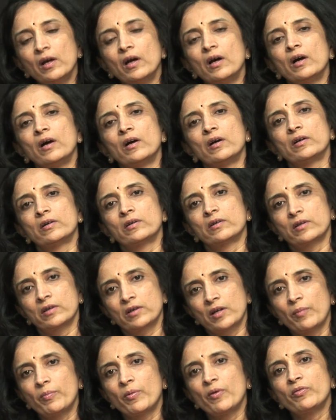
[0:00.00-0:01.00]
a
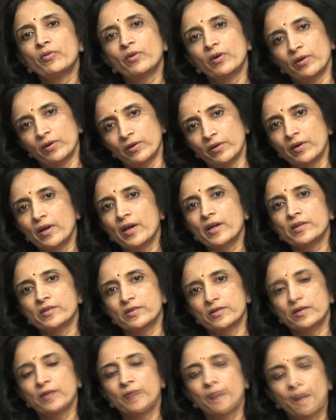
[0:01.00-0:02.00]
cup of curd
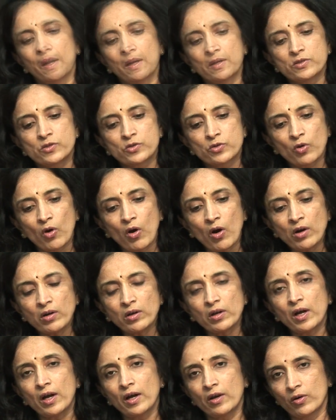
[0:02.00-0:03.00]
rice.
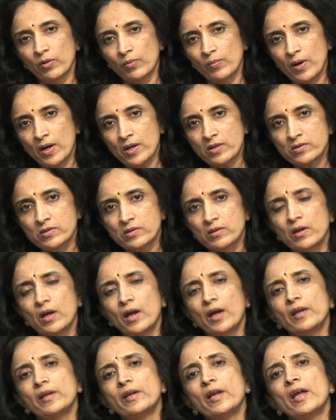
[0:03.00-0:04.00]
Strong aromas
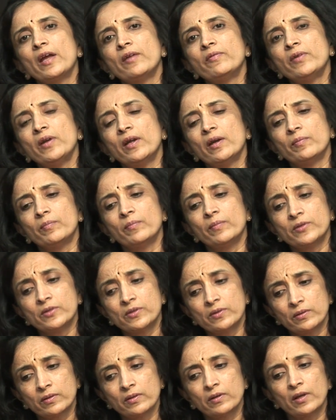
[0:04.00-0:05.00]
and
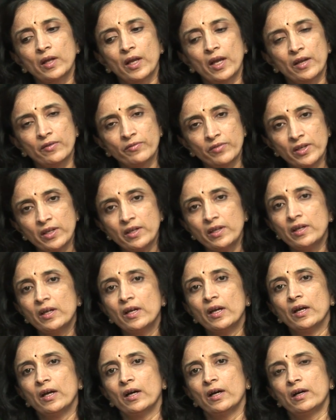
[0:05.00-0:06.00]

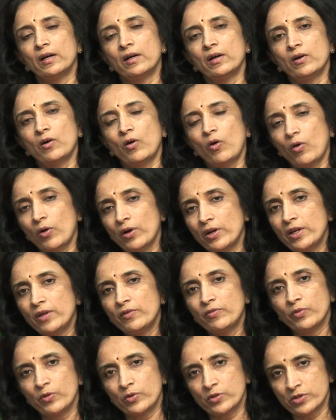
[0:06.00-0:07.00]
heavy
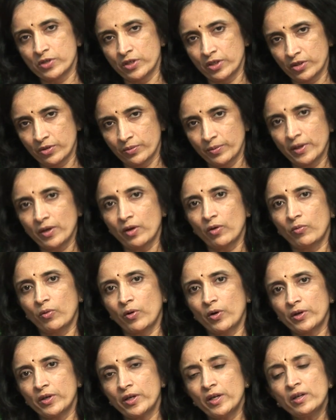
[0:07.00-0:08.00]
oily foods need to be
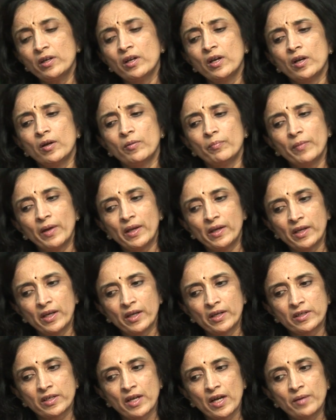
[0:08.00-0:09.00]
avoided. Many
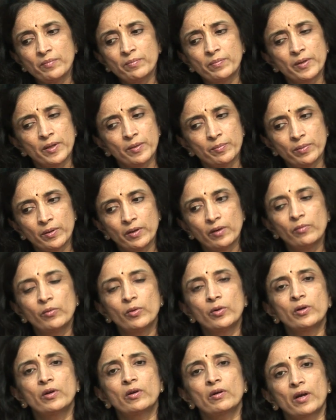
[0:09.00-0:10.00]
a time people
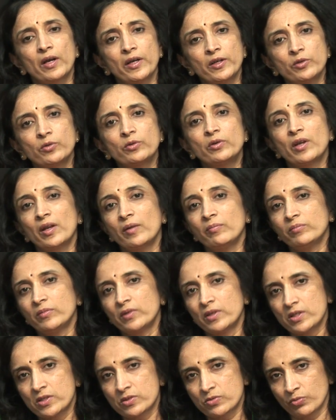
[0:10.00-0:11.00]
would try to
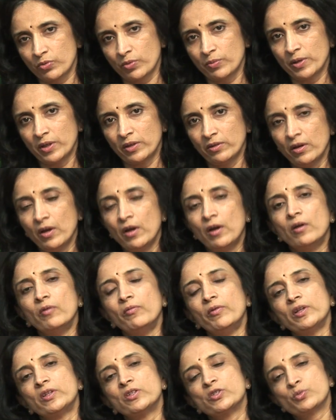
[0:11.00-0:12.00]
tempt this woman
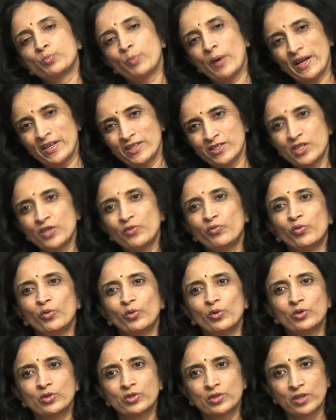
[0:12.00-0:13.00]
with spicy
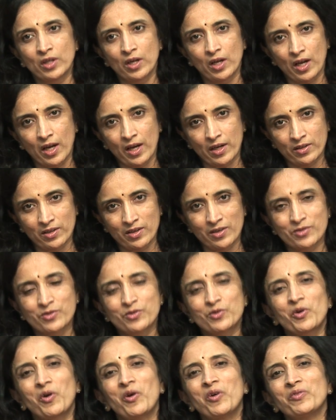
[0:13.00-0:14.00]
foods and
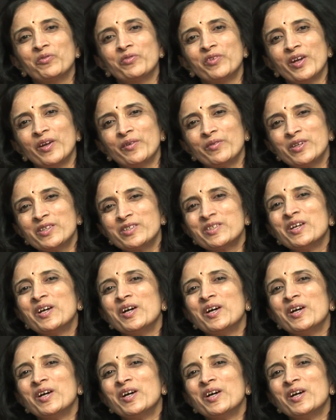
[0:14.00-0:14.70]
strong flavors,